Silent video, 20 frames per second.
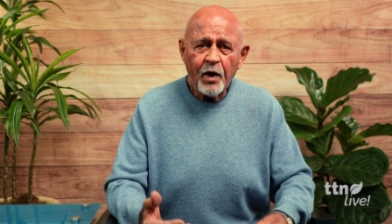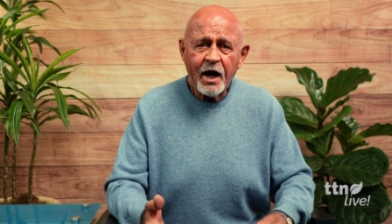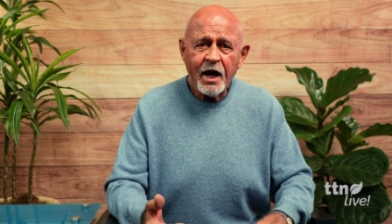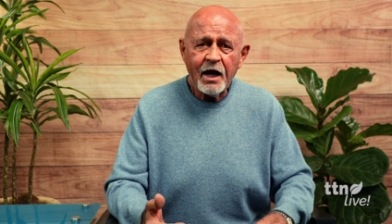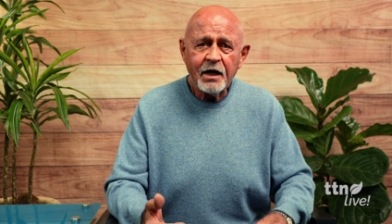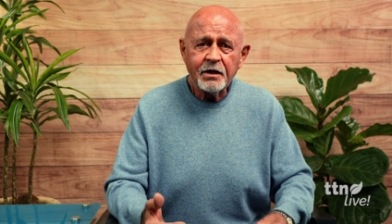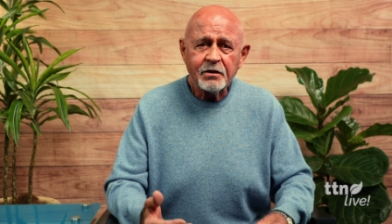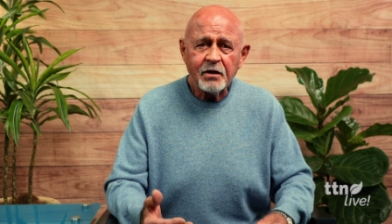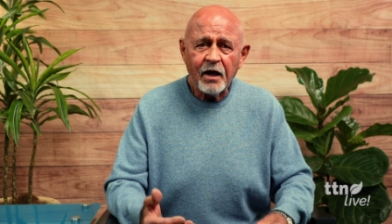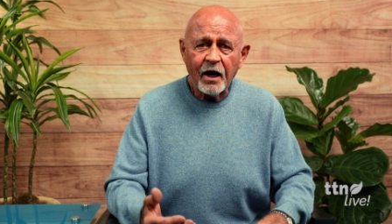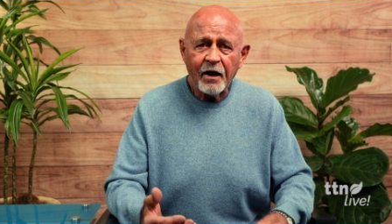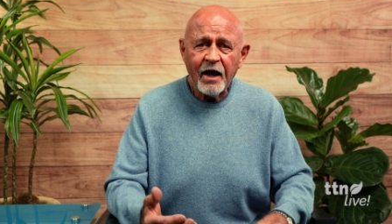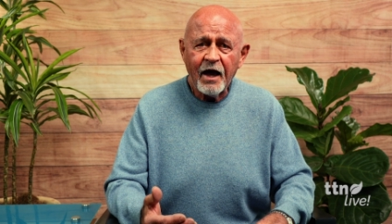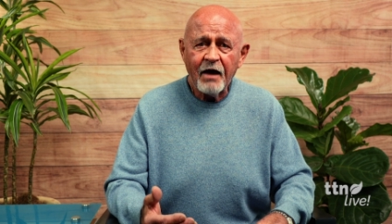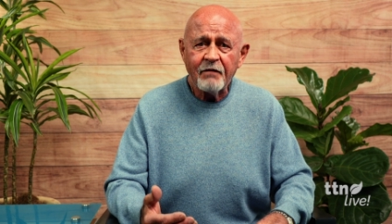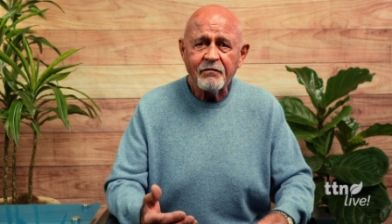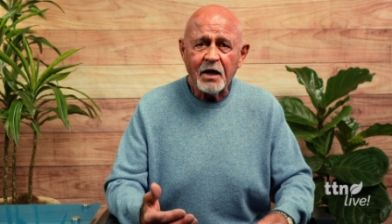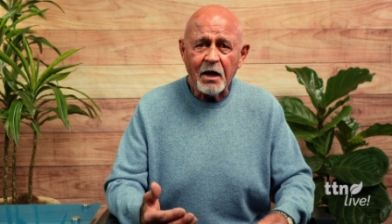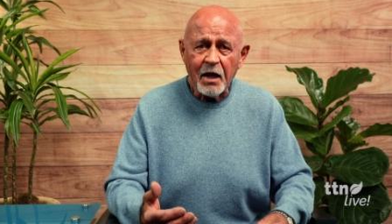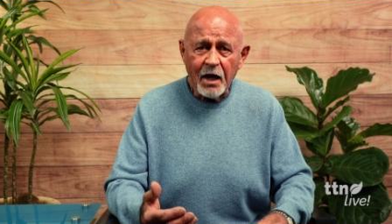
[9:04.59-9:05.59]
way to
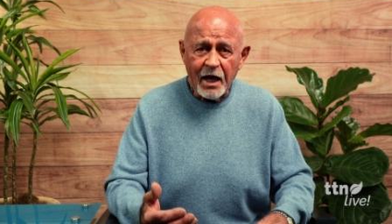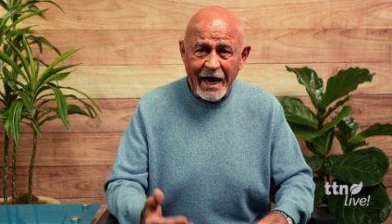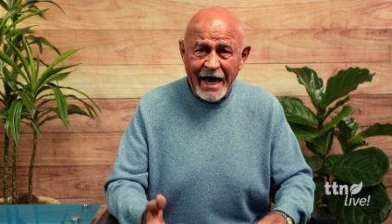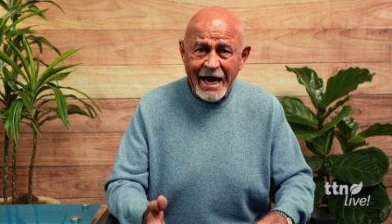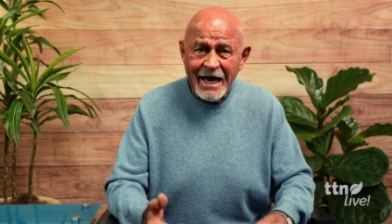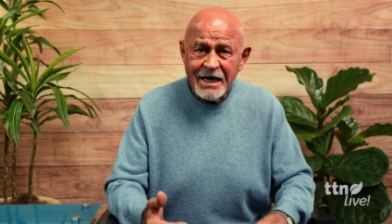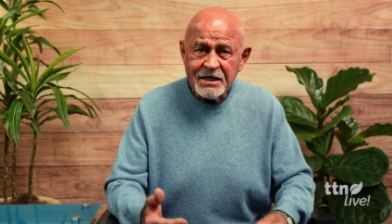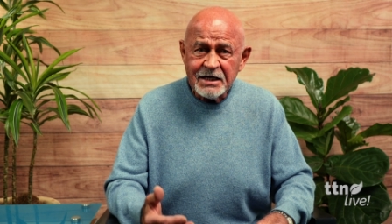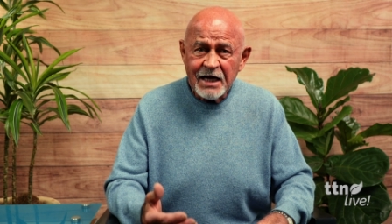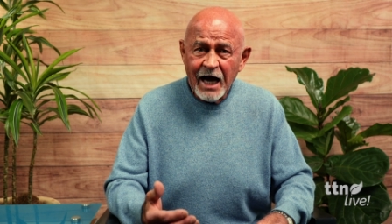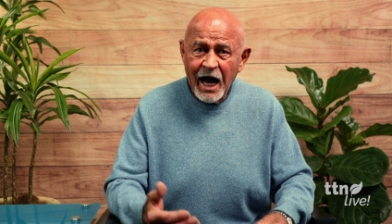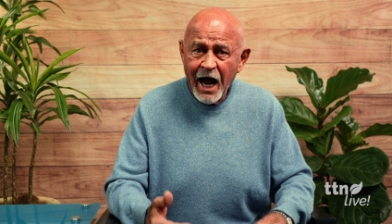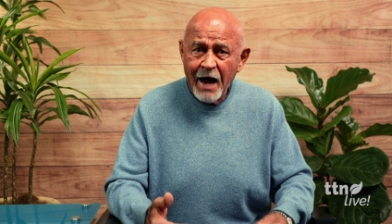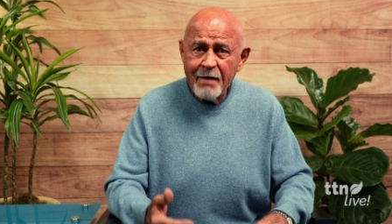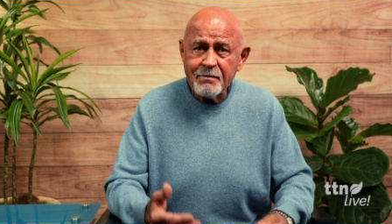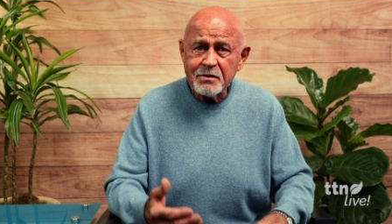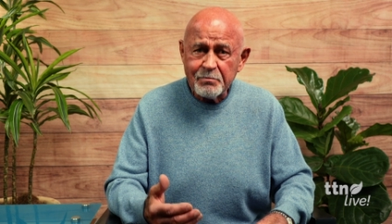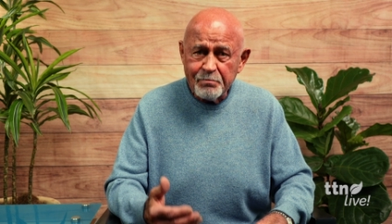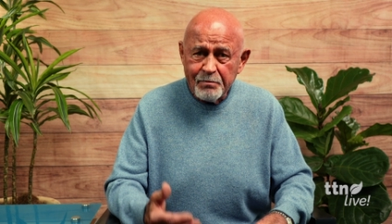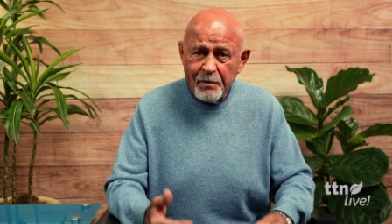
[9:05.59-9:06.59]
have an eight
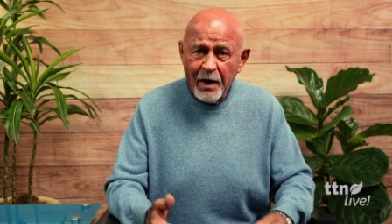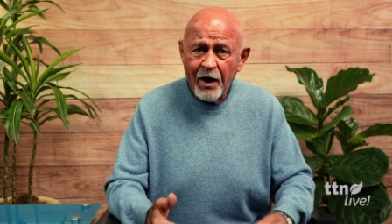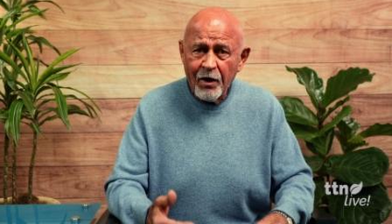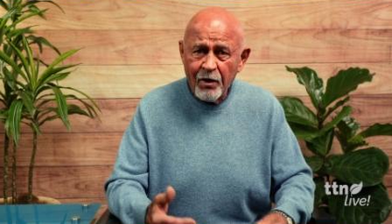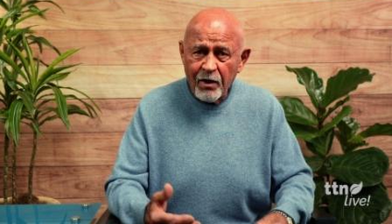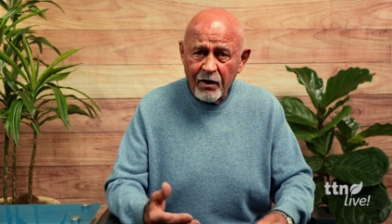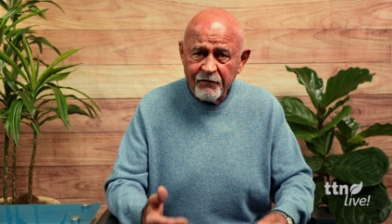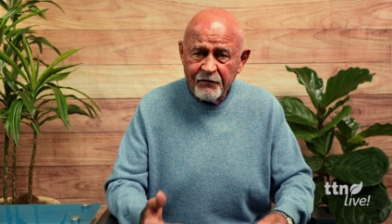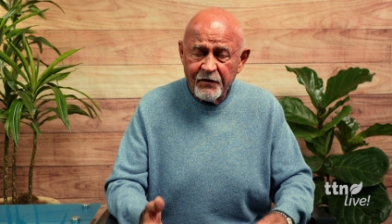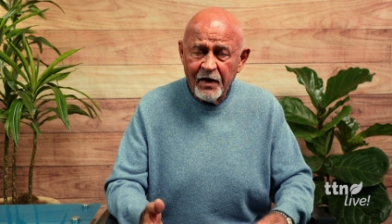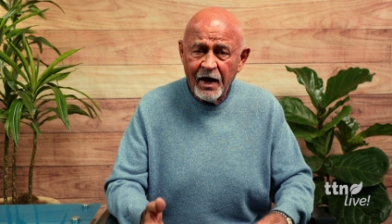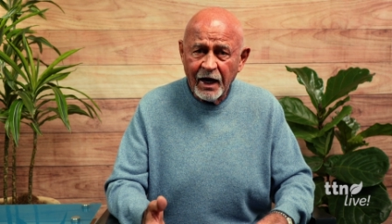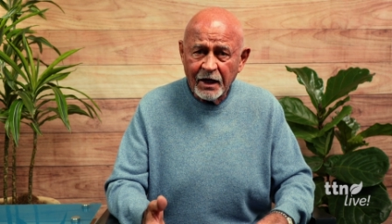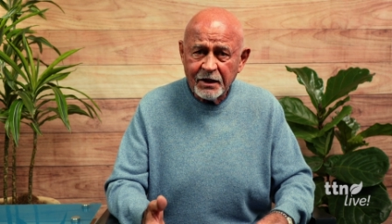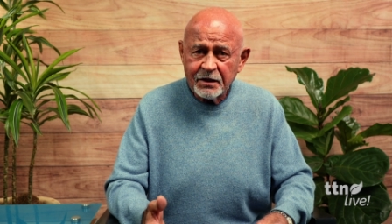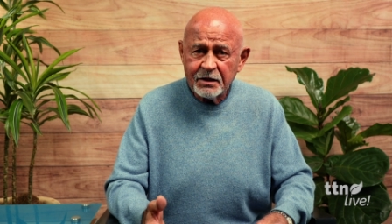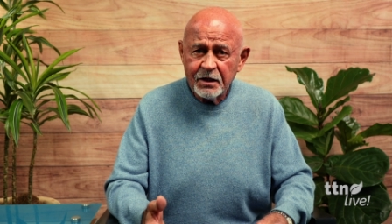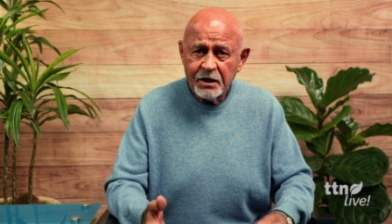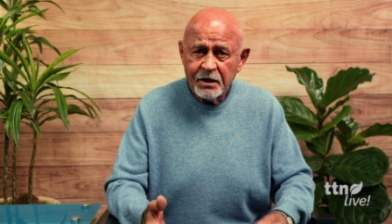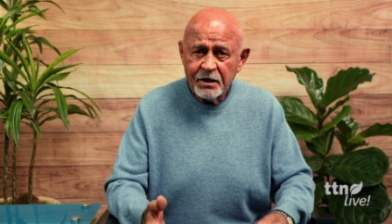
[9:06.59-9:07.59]
times better
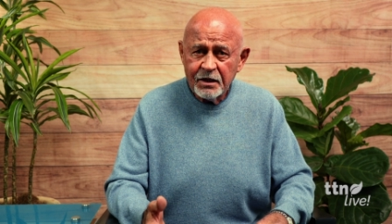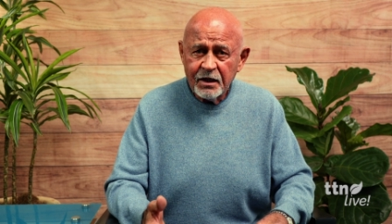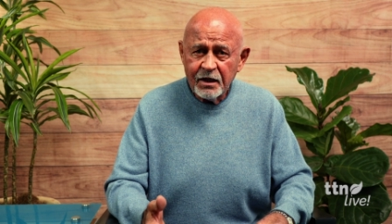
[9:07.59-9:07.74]
effect,